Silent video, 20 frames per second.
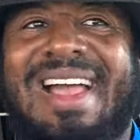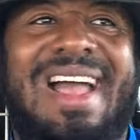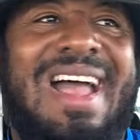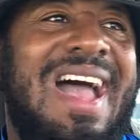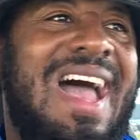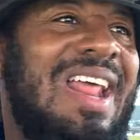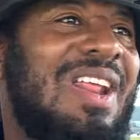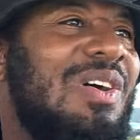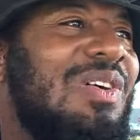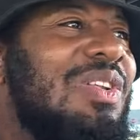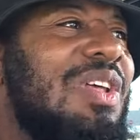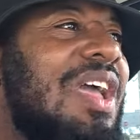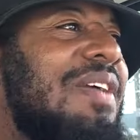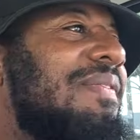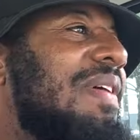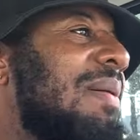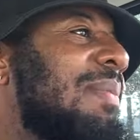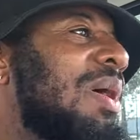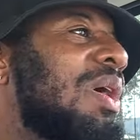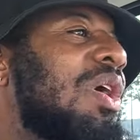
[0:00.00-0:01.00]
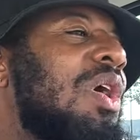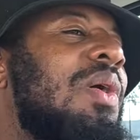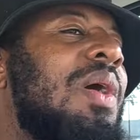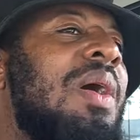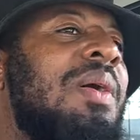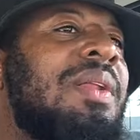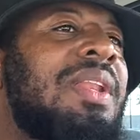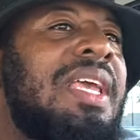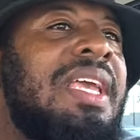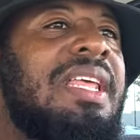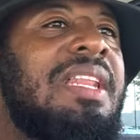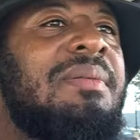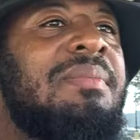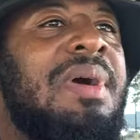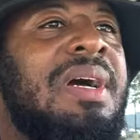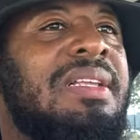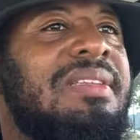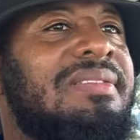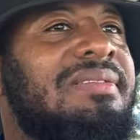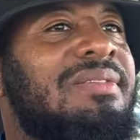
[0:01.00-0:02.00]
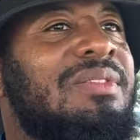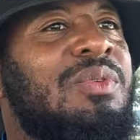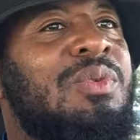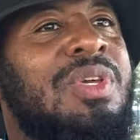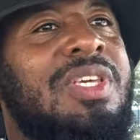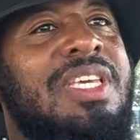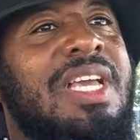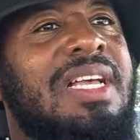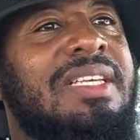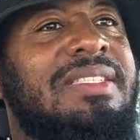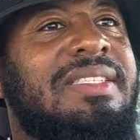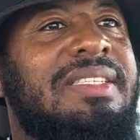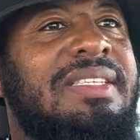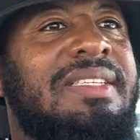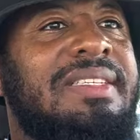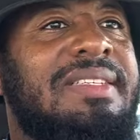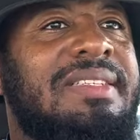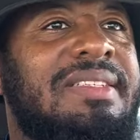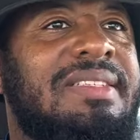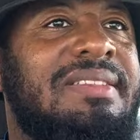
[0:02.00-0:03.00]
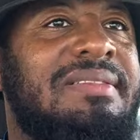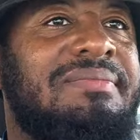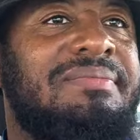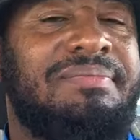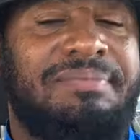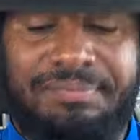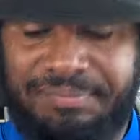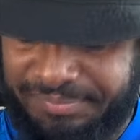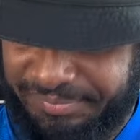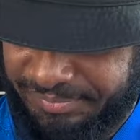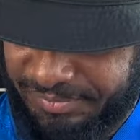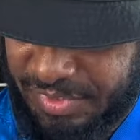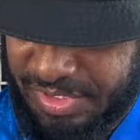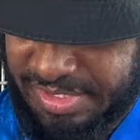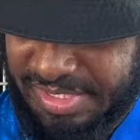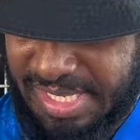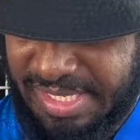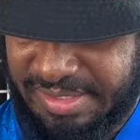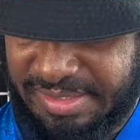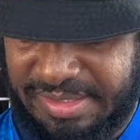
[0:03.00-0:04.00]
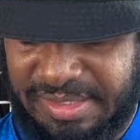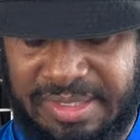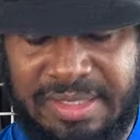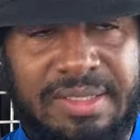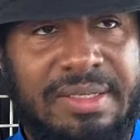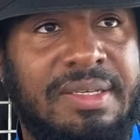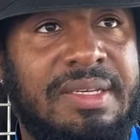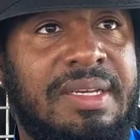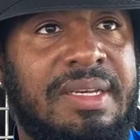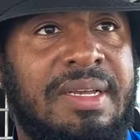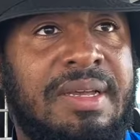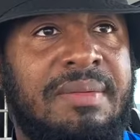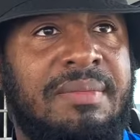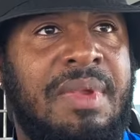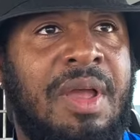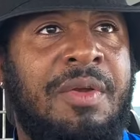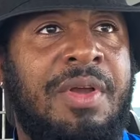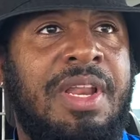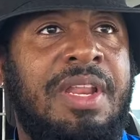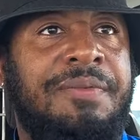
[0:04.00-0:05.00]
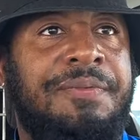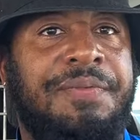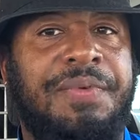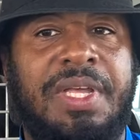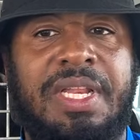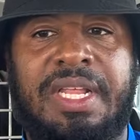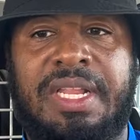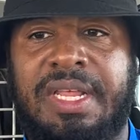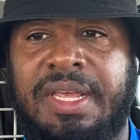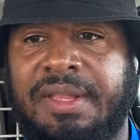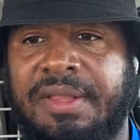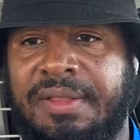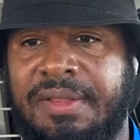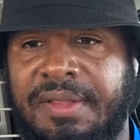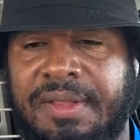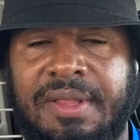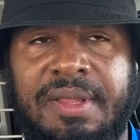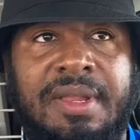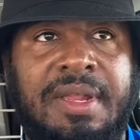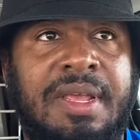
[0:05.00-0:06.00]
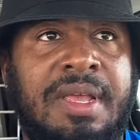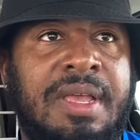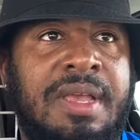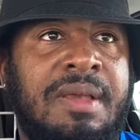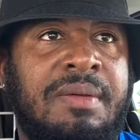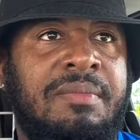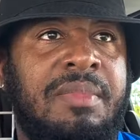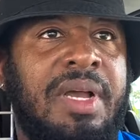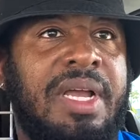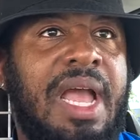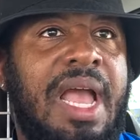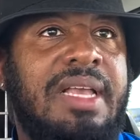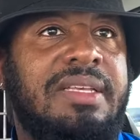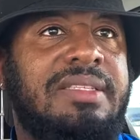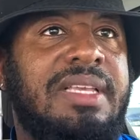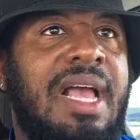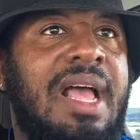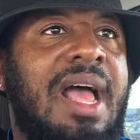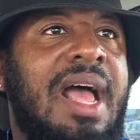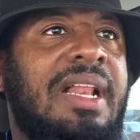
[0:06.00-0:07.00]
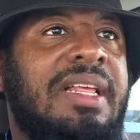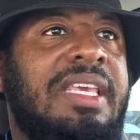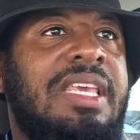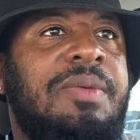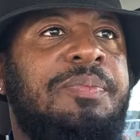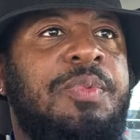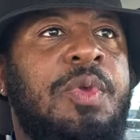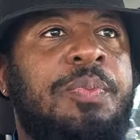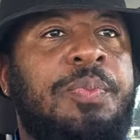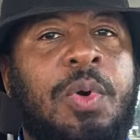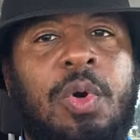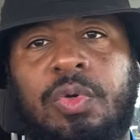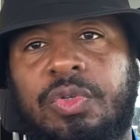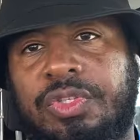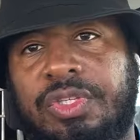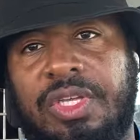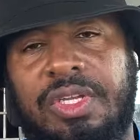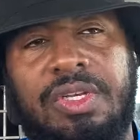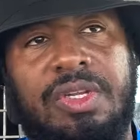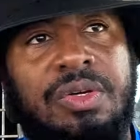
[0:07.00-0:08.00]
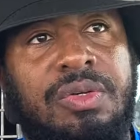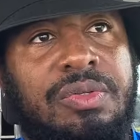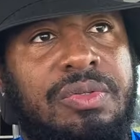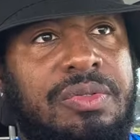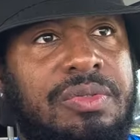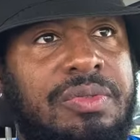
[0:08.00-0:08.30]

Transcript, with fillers: I don't know if I'm going to go out later, but we shall see. We shall see. Not really feeling it. But guys, I, will keep you posted though.